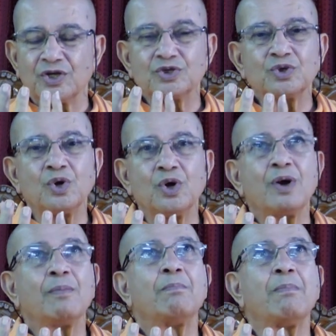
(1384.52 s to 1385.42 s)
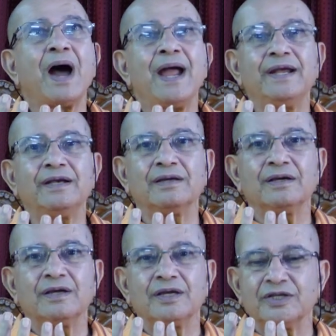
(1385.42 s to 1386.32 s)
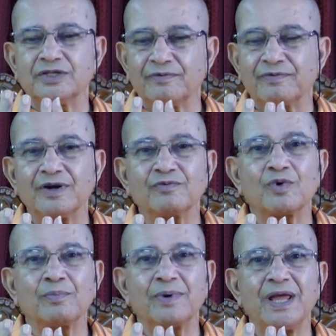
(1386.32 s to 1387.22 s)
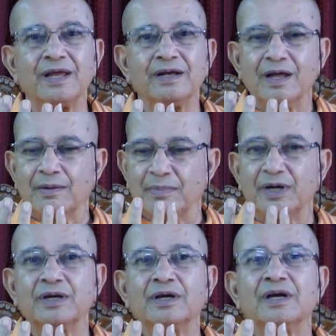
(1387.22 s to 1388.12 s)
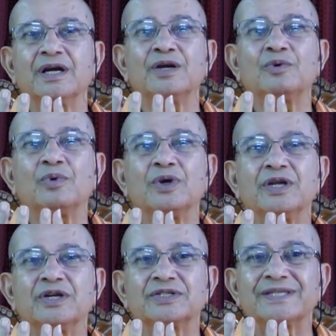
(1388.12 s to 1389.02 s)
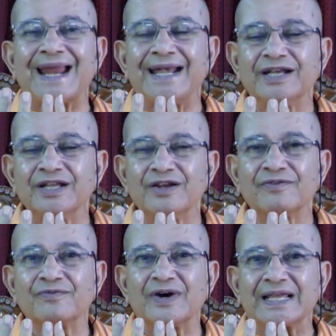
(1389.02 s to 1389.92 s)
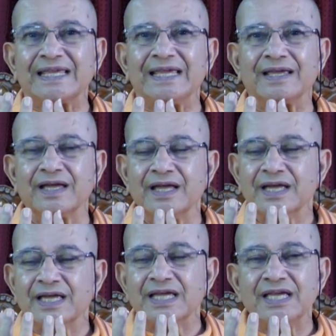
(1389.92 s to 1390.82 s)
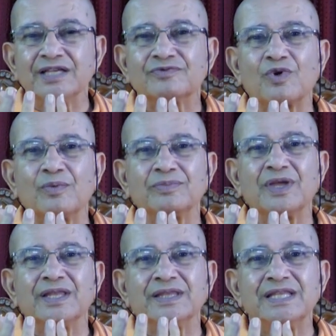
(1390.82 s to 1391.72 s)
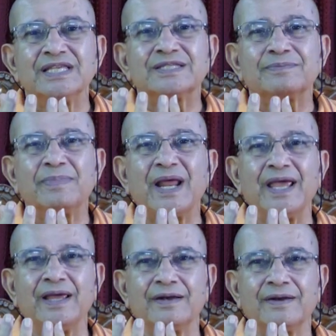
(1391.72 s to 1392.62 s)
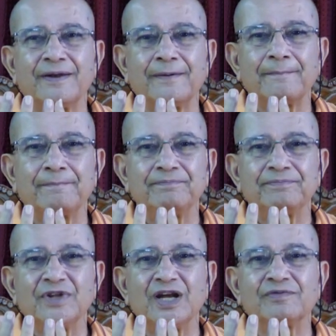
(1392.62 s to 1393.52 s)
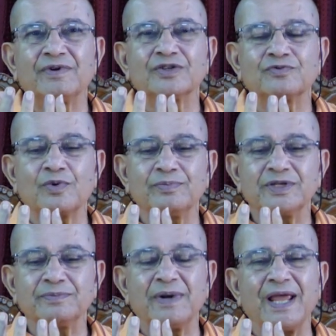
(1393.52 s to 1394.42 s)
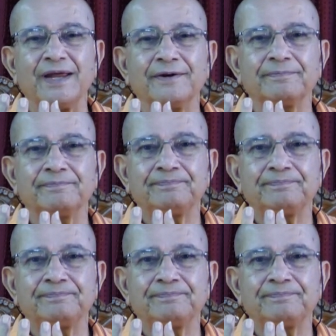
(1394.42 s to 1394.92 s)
So mind is different from brain, but its center of working is from this brain. It works from this brain.